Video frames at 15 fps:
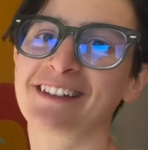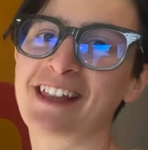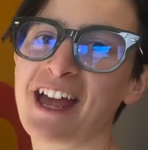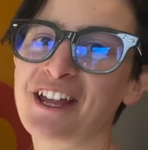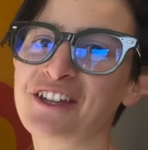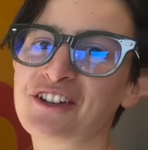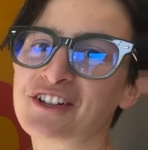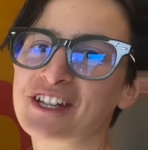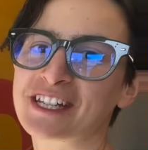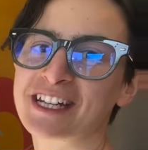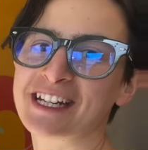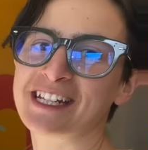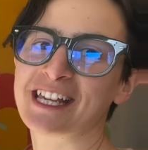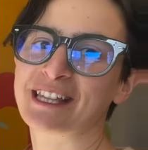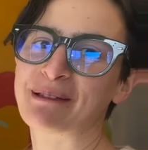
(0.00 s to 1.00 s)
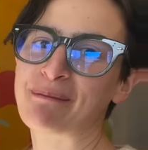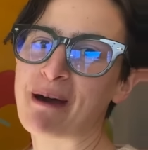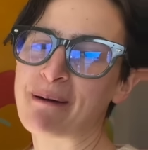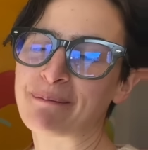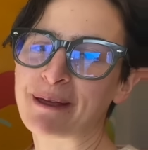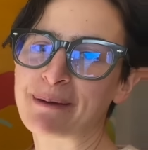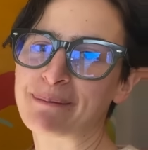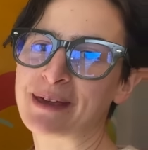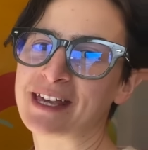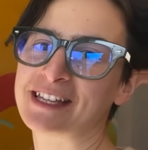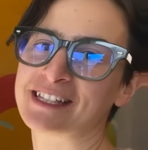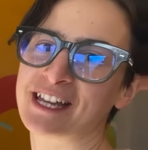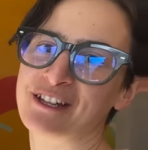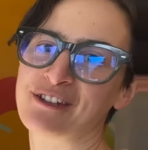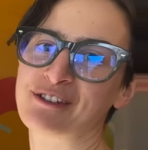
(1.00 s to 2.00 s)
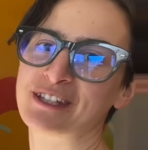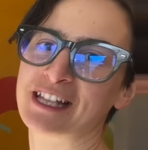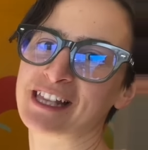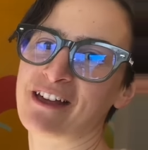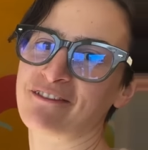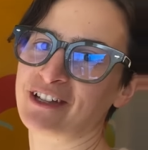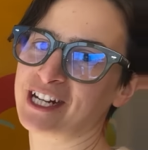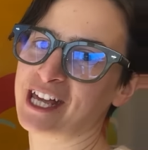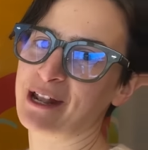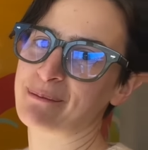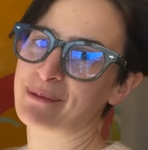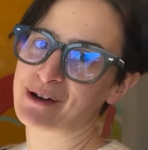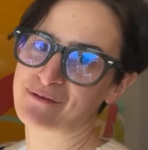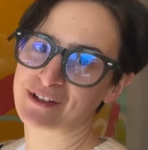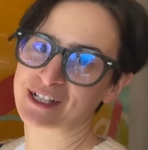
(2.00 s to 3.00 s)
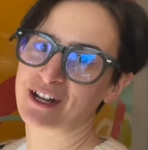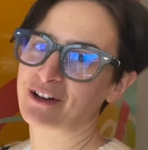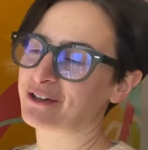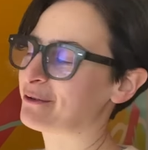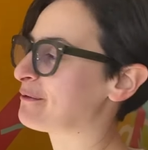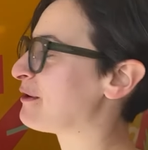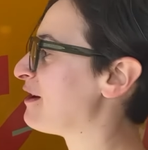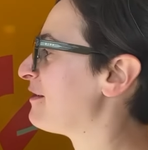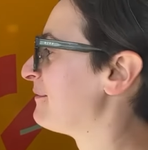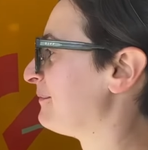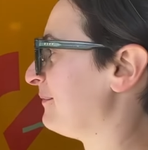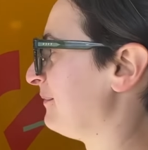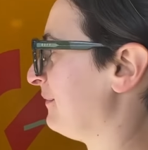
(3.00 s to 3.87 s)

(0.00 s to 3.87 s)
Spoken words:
Then you're just going to take the Poplight base and use the level to get it perfect on your wall.